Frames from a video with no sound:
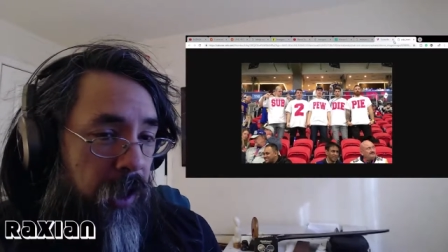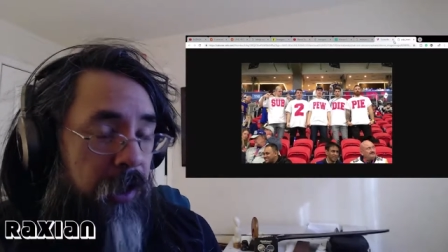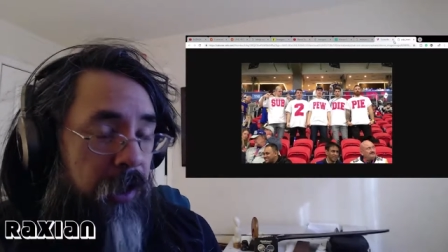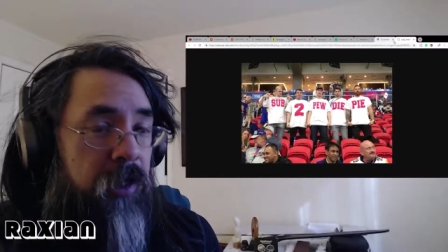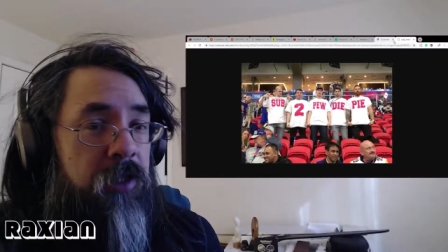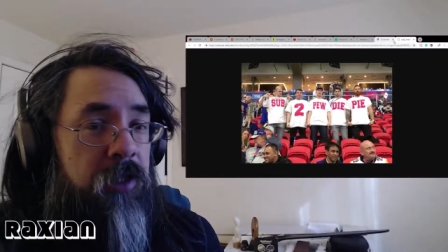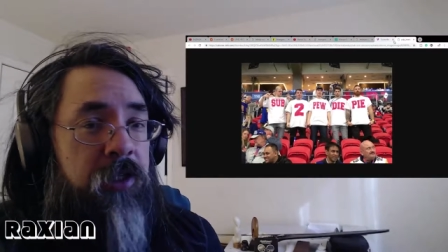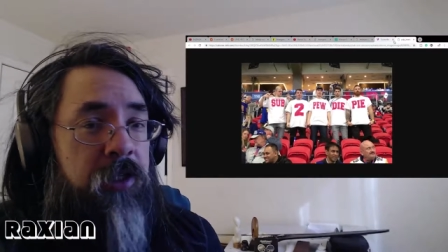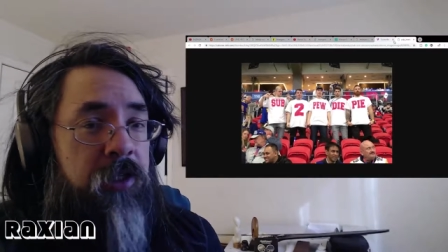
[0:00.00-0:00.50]

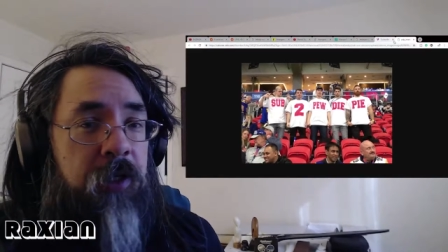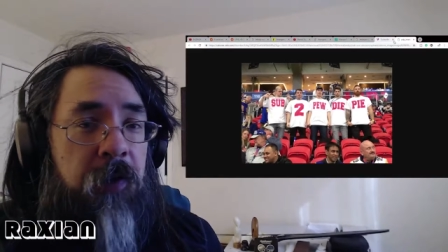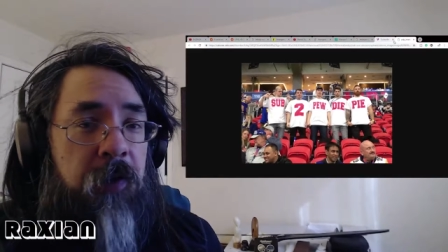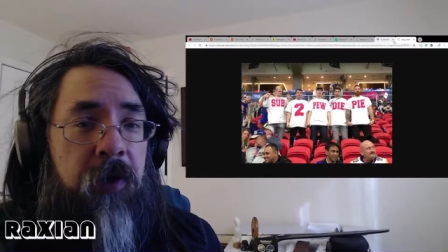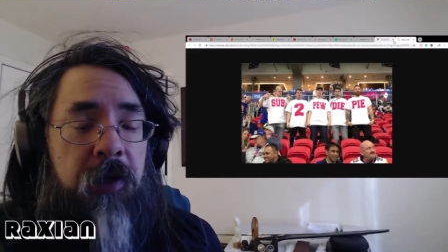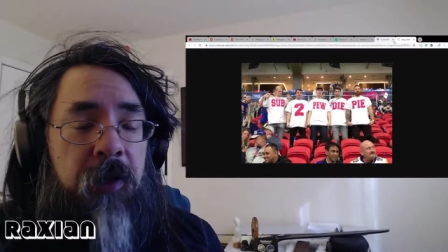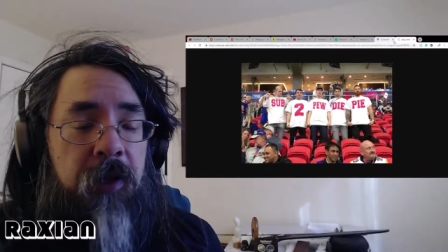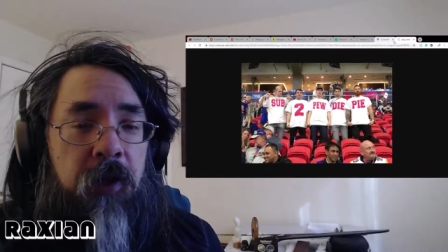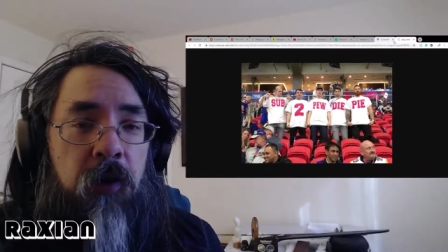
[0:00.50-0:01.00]

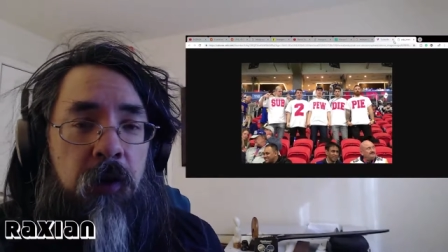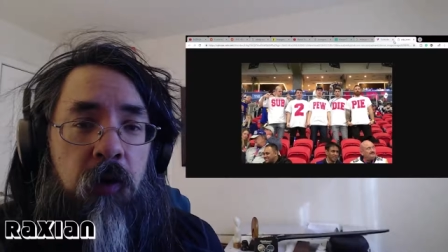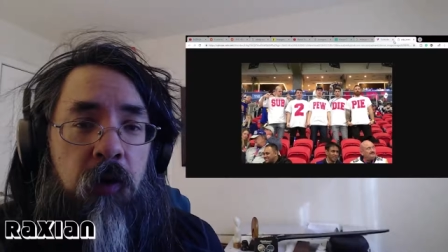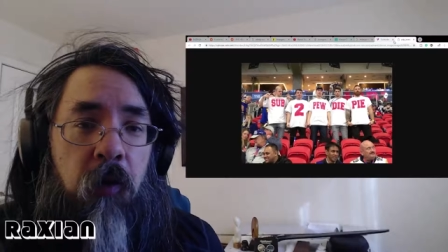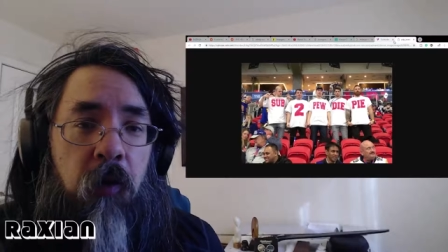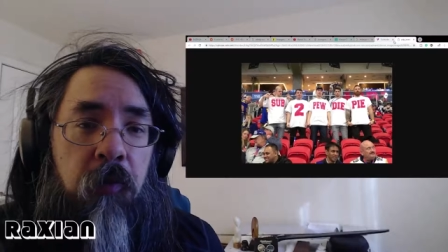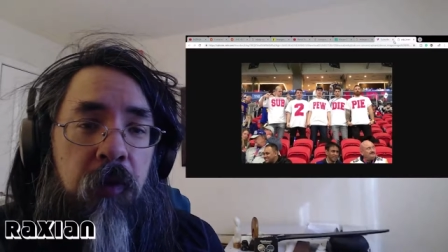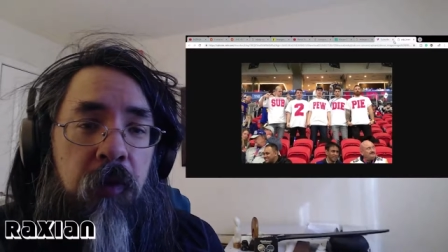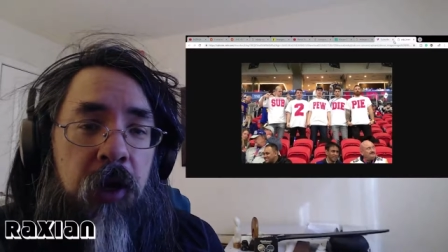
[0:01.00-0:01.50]
Considering that a
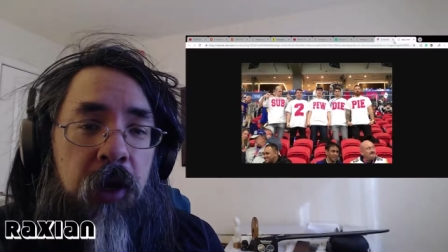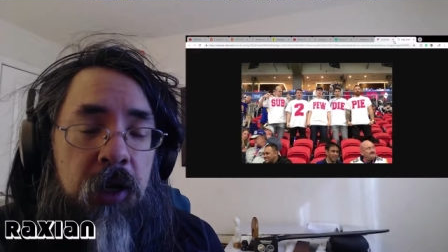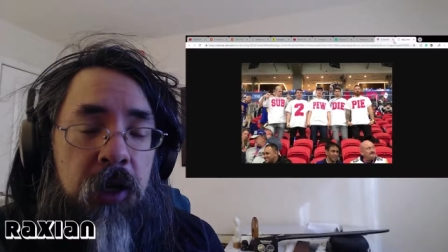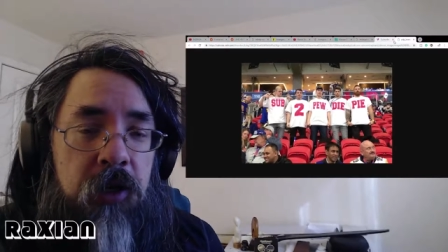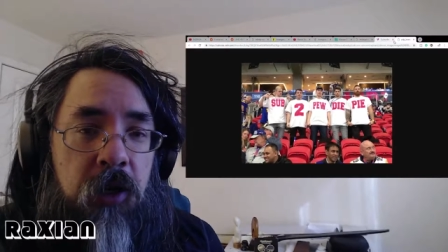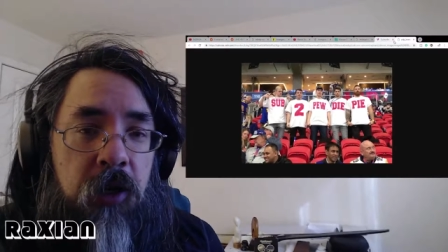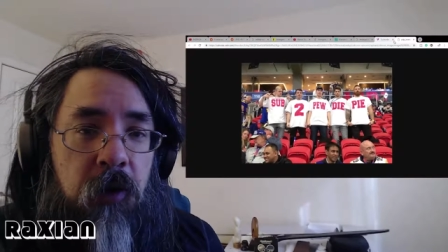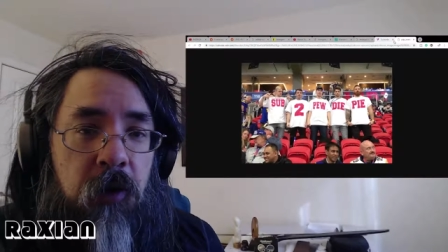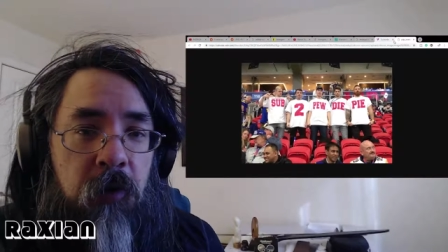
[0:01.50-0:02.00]
whole
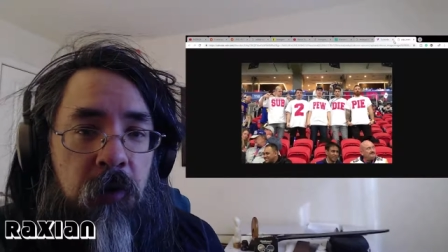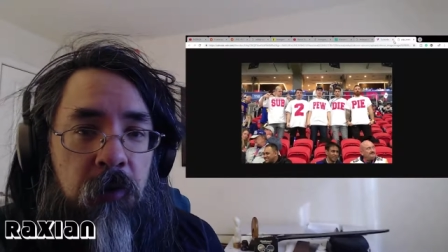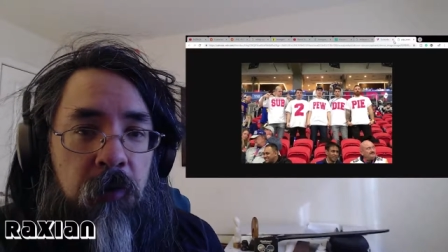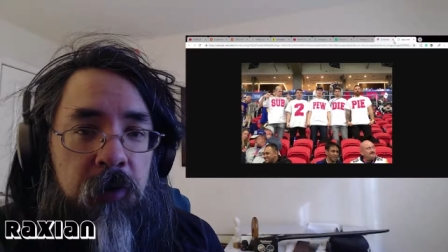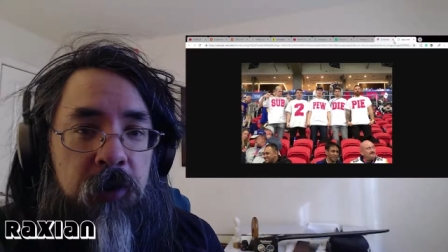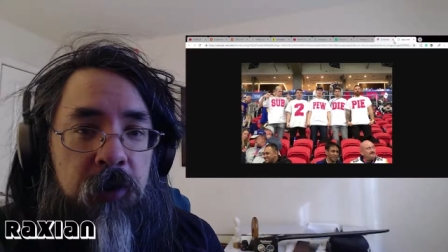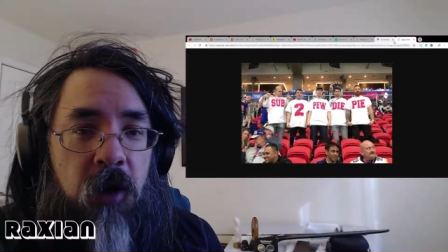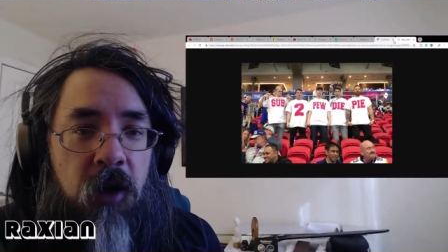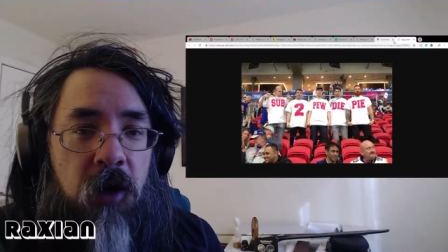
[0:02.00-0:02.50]
pre-show
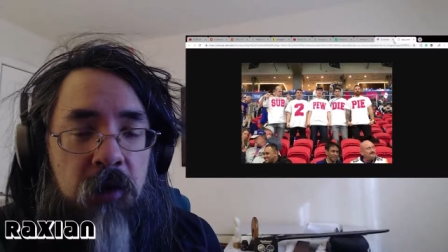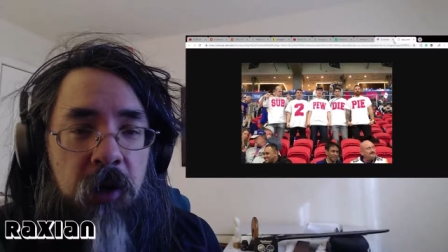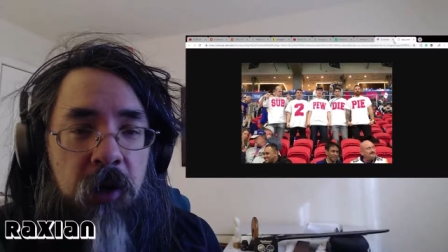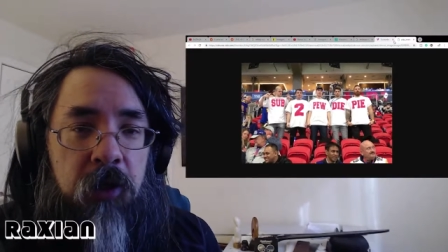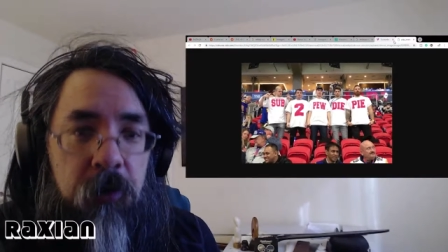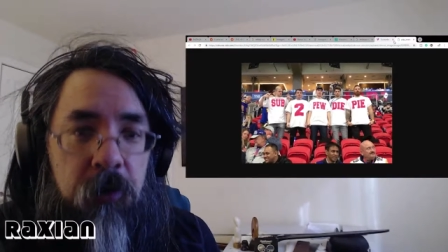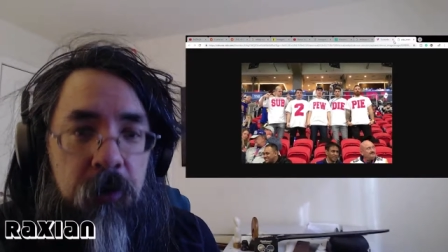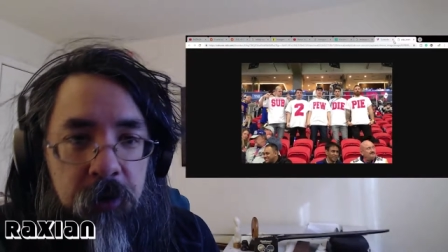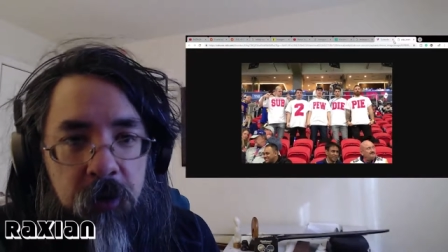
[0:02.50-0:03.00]
was talking about
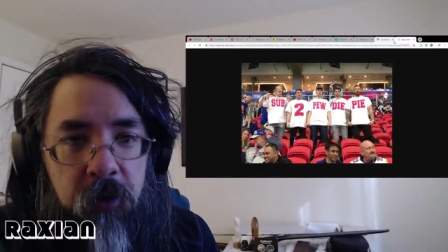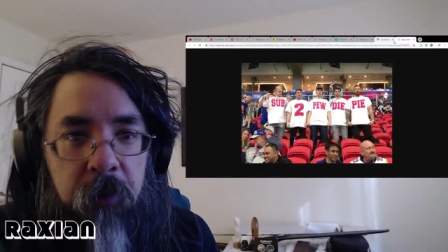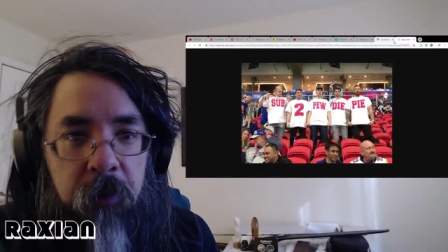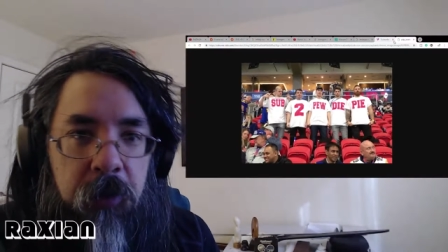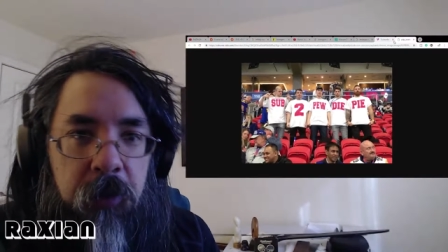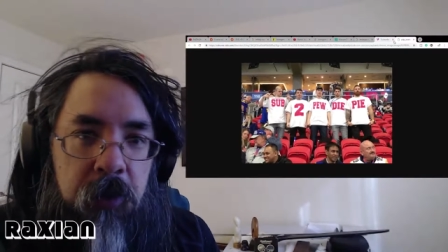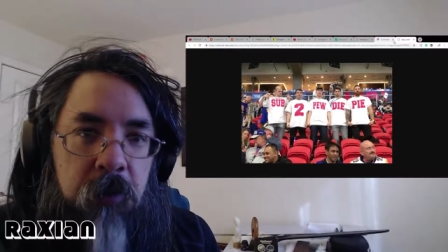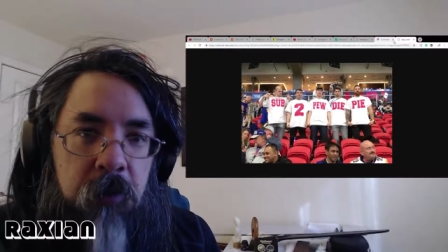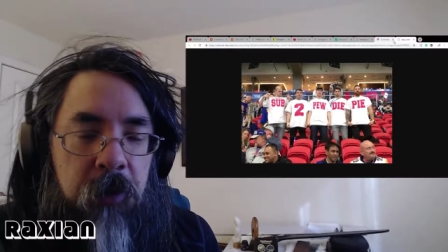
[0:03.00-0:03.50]
YouTube,
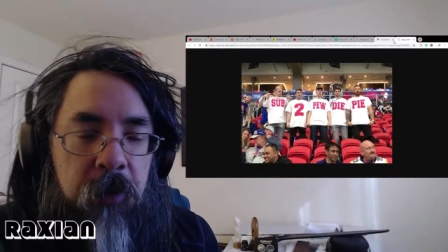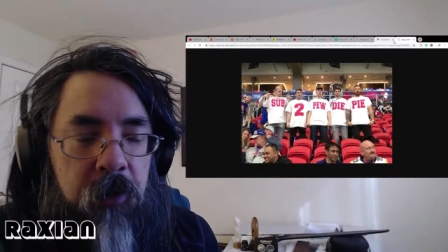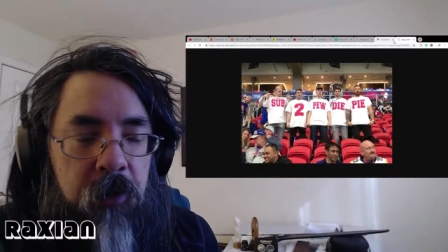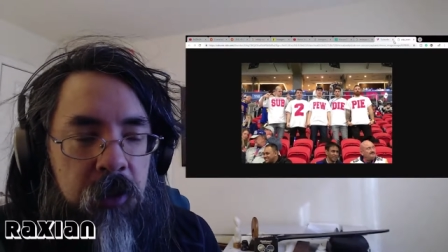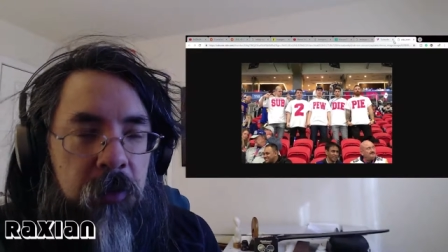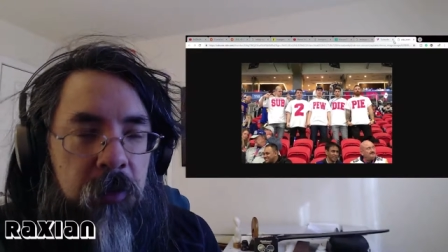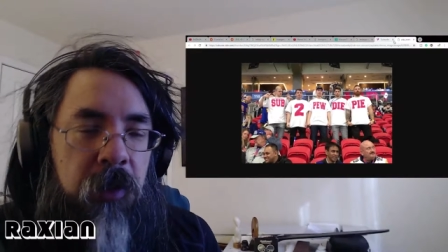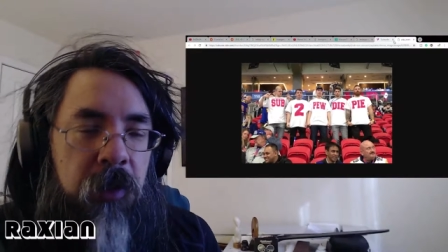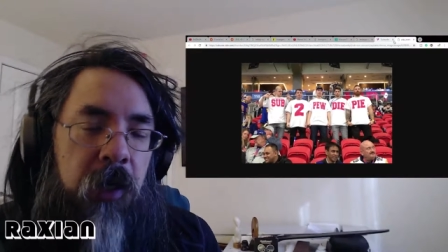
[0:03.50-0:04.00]
YouTube,
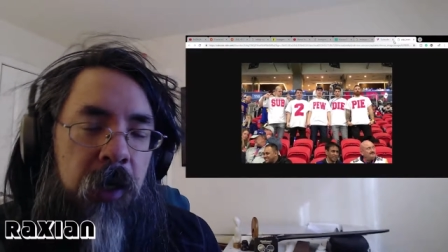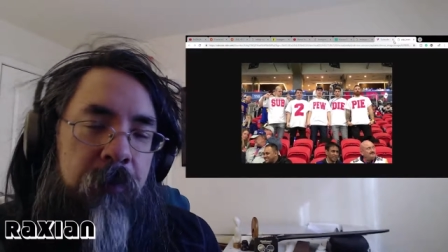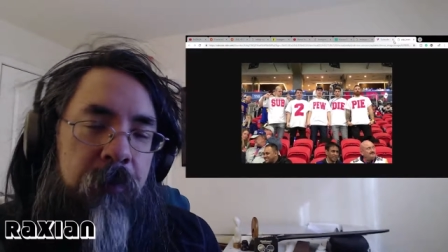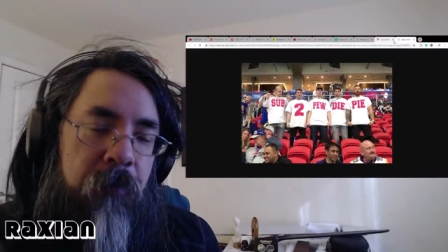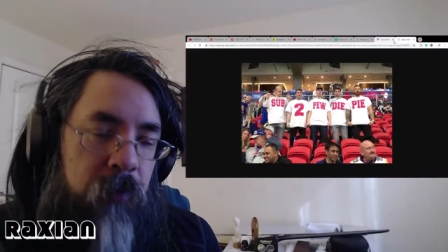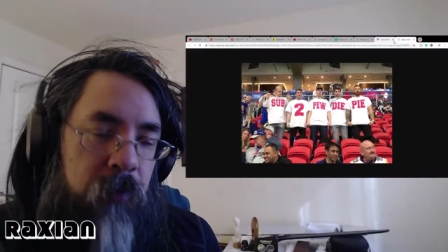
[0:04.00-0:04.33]
YouTube, like,